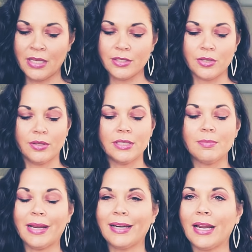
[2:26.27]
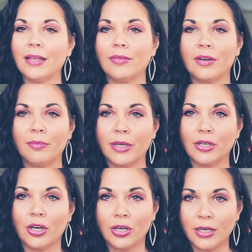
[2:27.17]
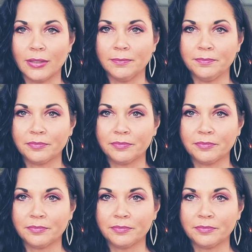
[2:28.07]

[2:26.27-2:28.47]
So this might not even have been current.